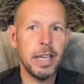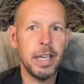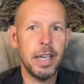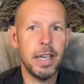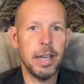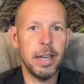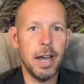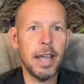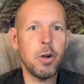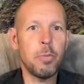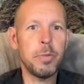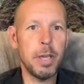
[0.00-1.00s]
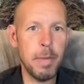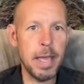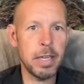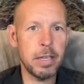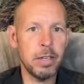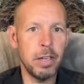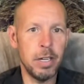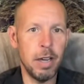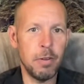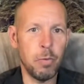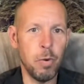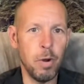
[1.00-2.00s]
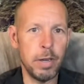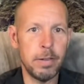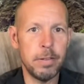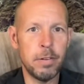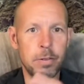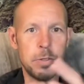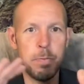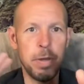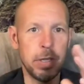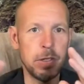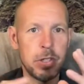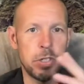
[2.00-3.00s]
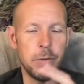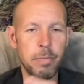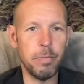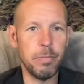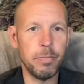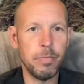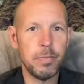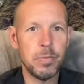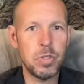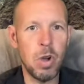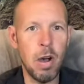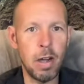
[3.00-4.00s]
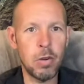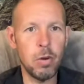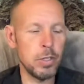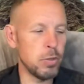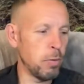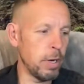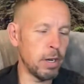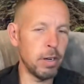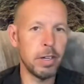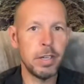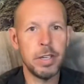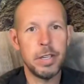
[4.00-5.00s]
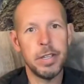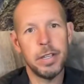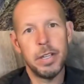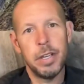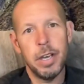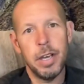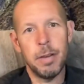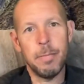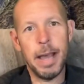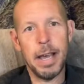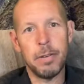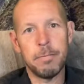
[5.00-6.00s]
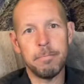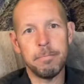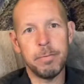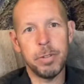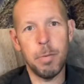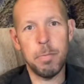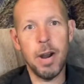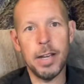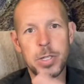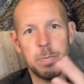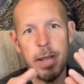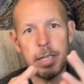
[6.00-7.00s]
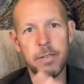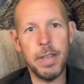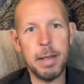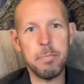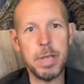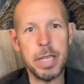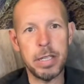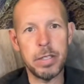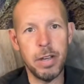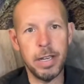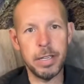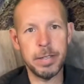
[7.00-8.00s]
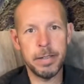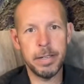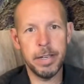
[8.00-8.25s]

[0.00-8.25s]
And I hope they make another one. There's been some talk on Twitter about the prospect of that being done.